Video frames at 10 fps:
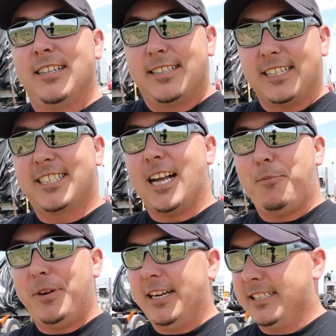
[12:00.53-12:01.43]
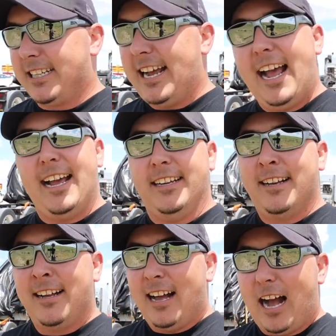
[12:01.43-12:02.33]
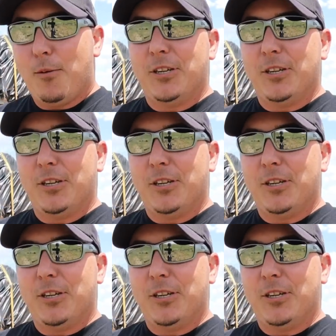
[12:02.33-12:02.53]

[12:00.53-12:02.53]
to step in and say, hey, I'm